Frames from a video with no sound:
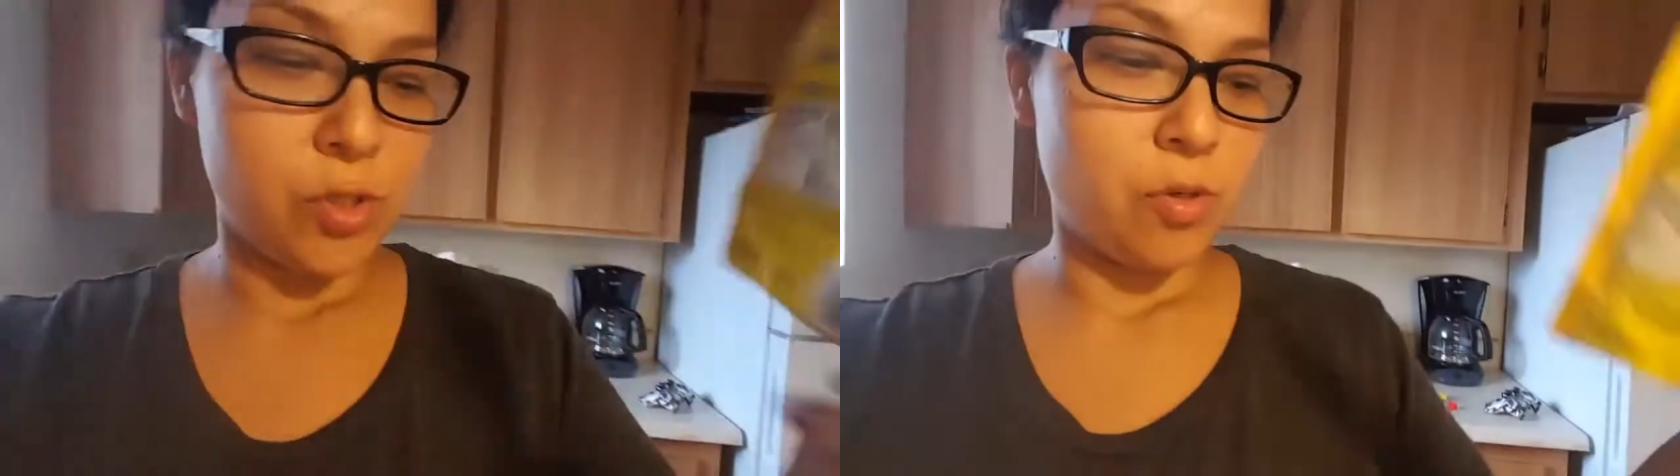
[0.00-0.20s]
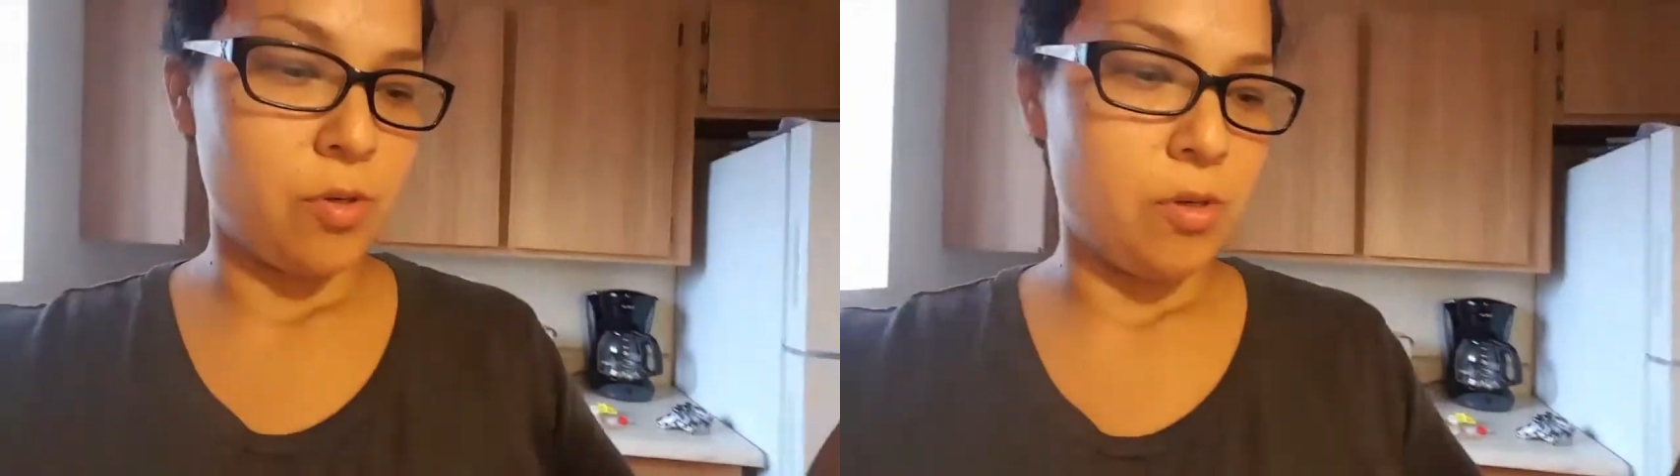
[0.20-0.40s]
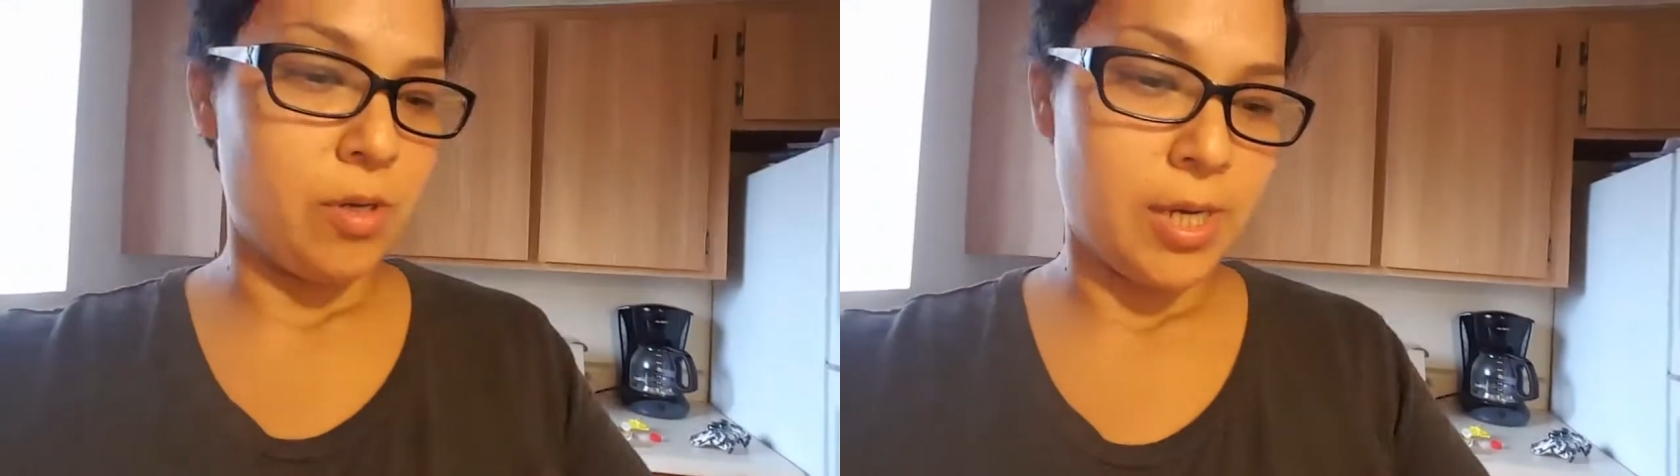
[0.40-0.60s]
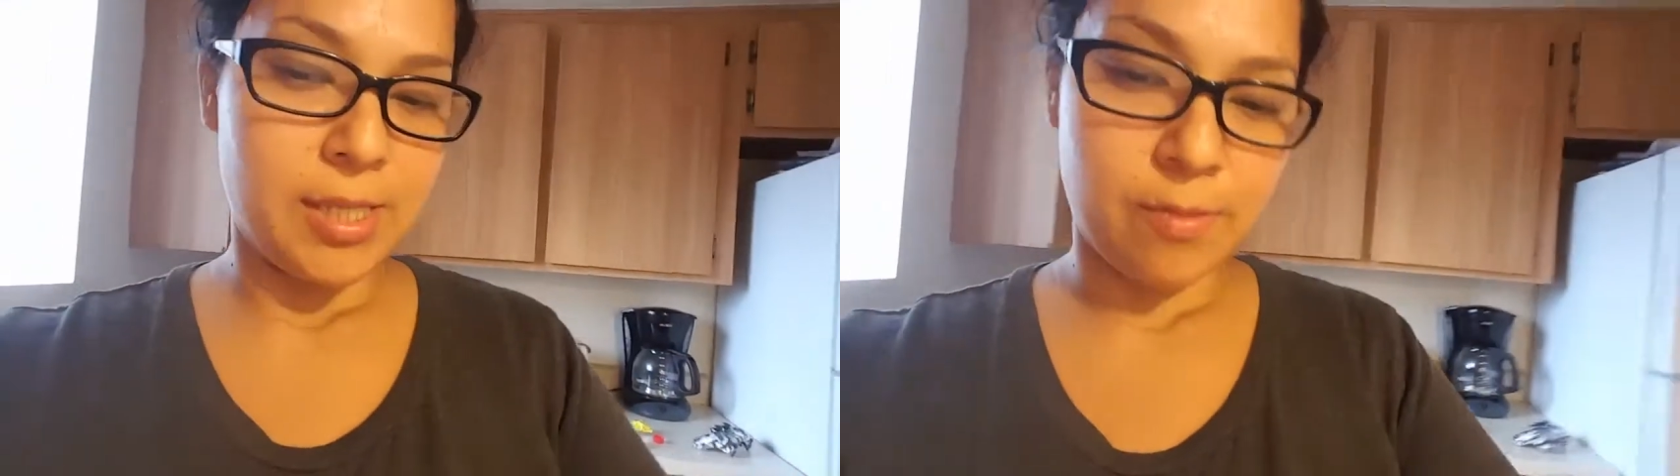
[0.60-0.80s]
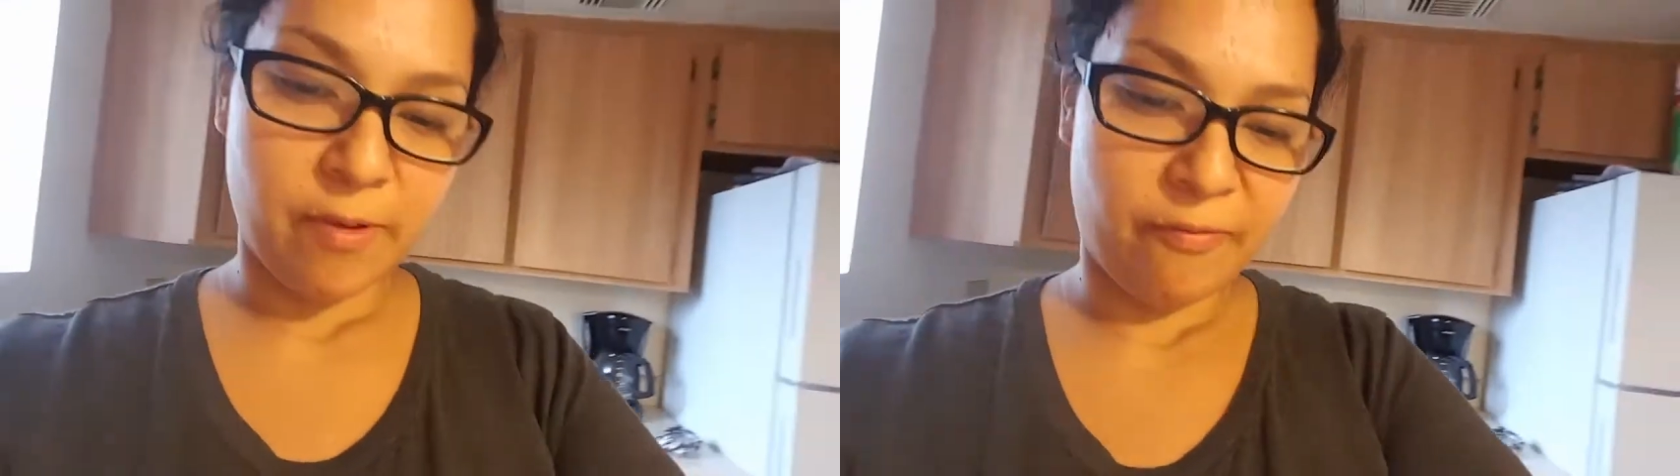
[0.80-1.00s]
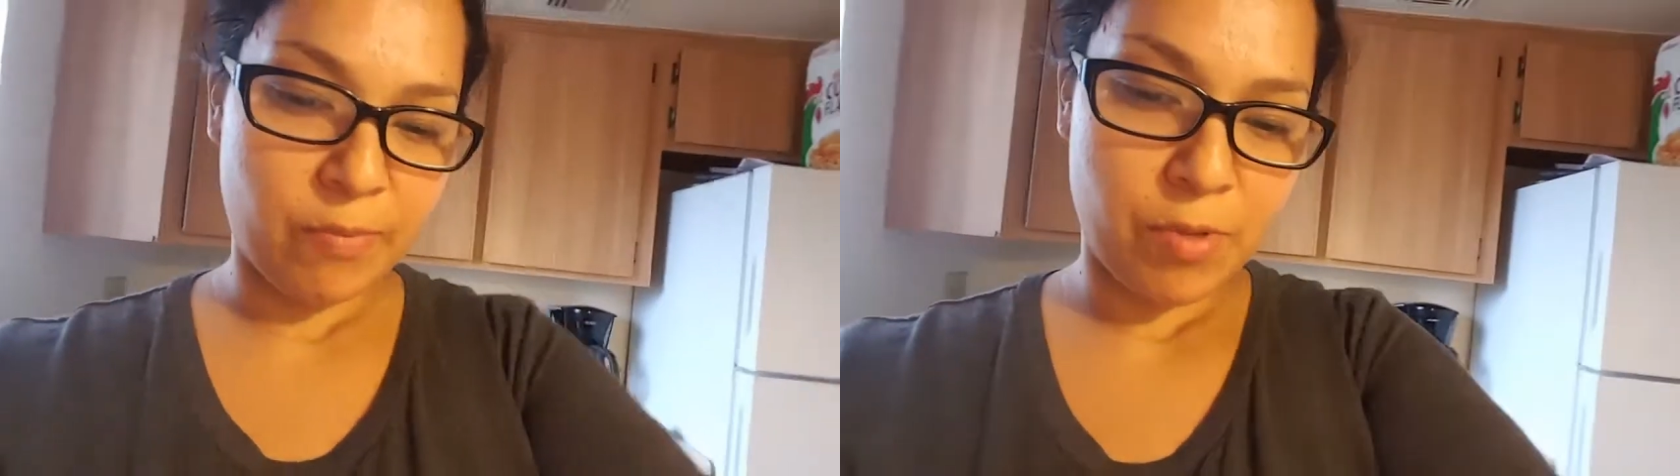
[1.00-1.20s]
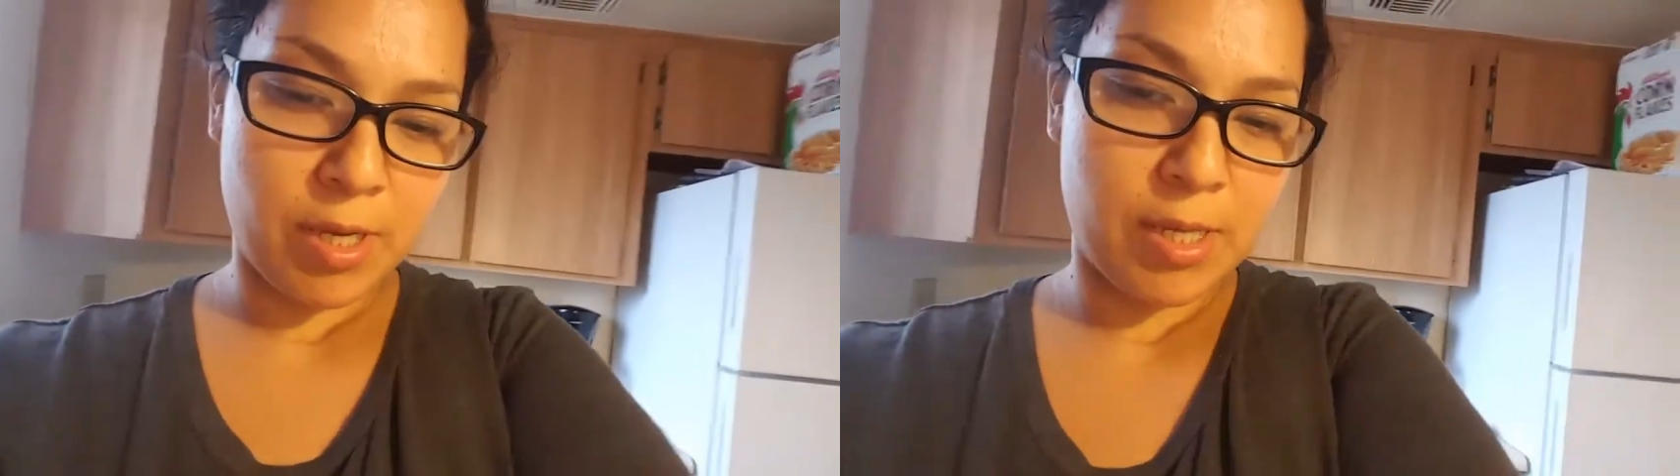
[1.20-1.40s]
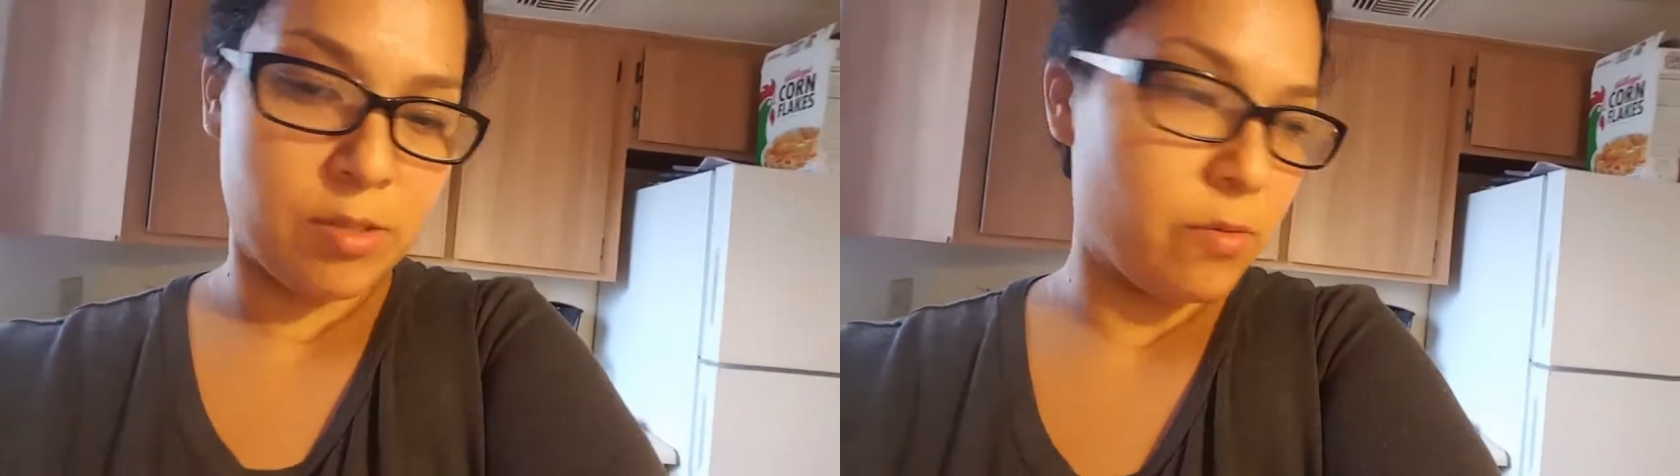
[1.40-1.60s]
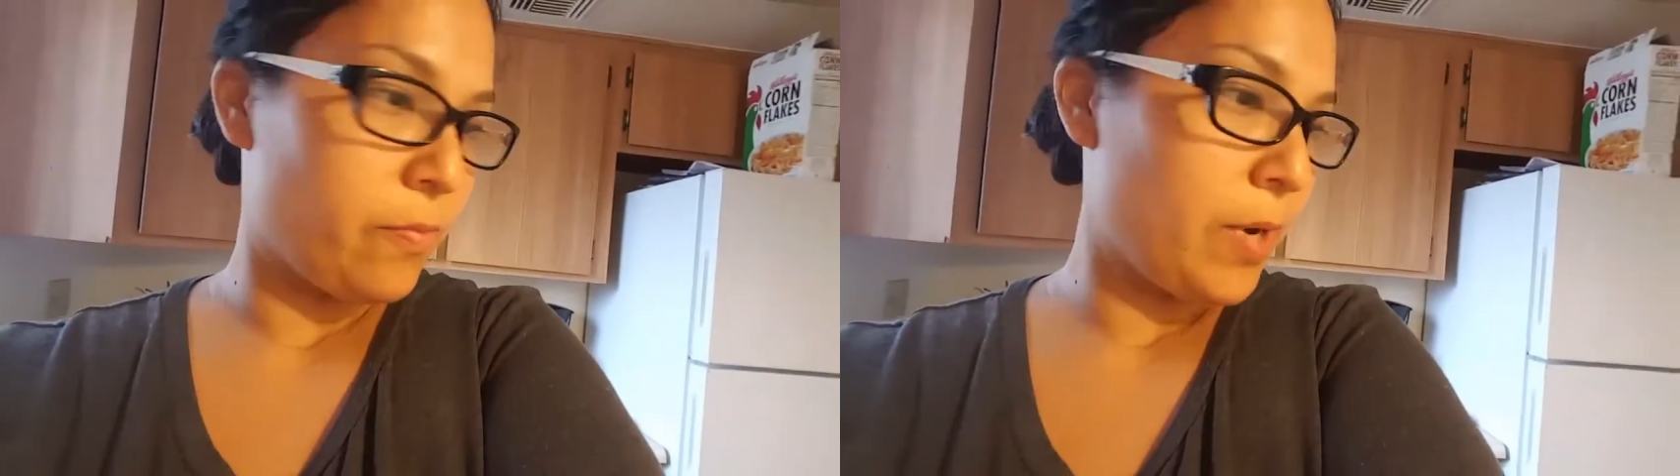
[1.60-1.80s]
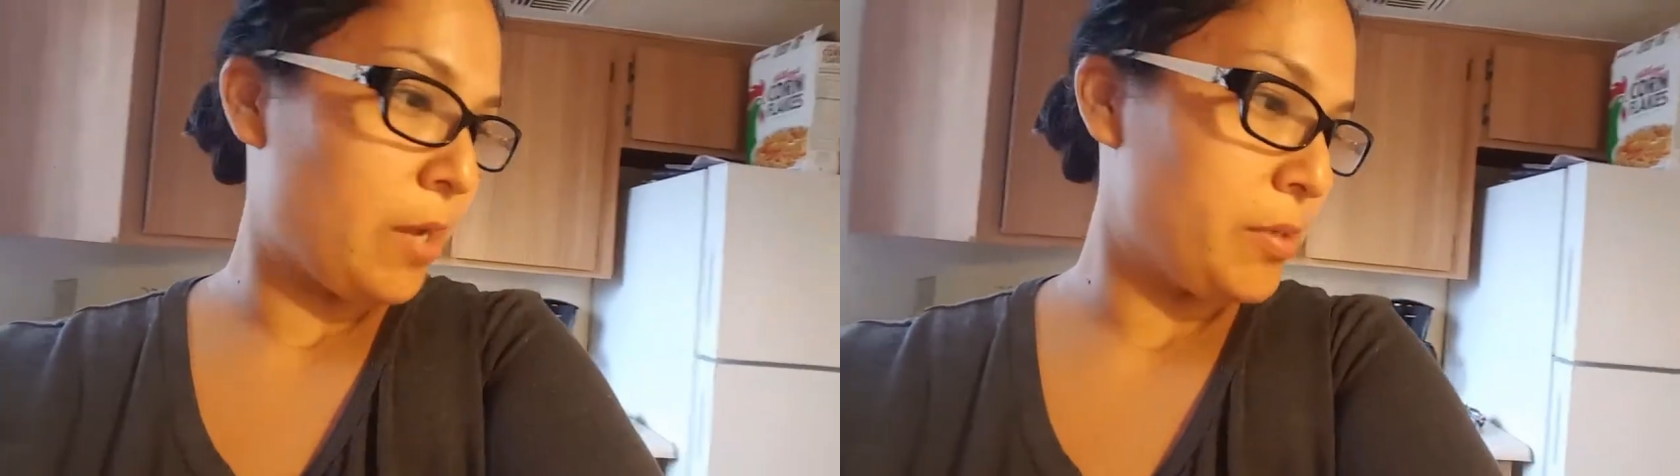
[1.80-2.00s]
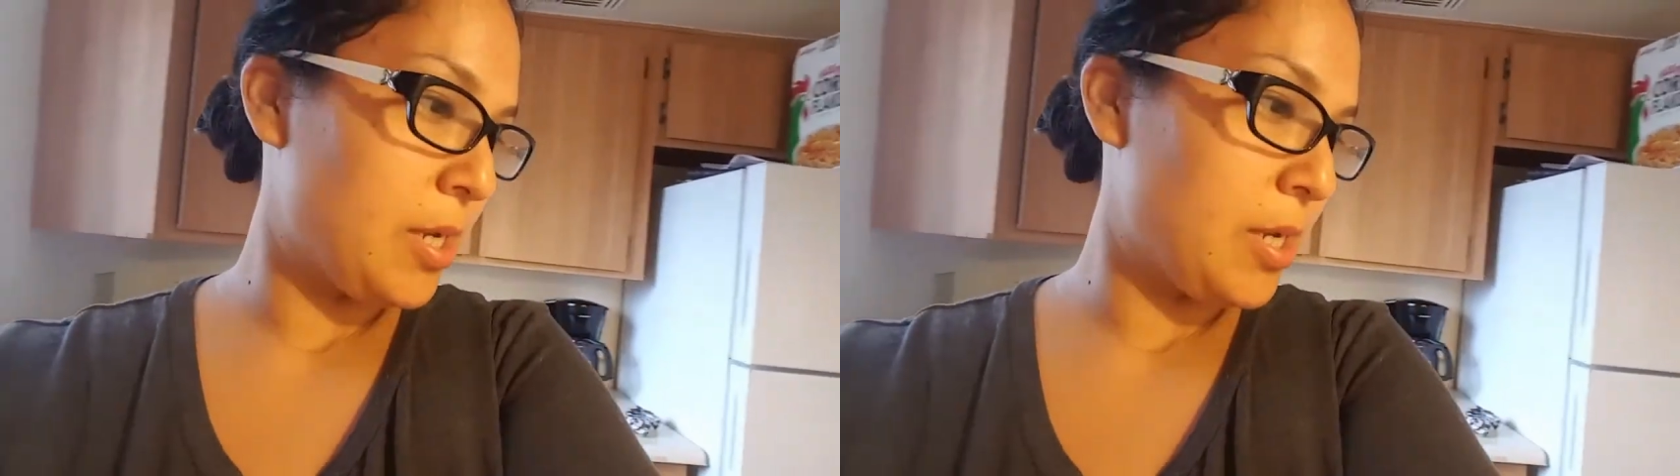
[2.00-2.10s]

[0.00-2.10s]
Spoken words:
to show you guys, I'm going to flip you guys around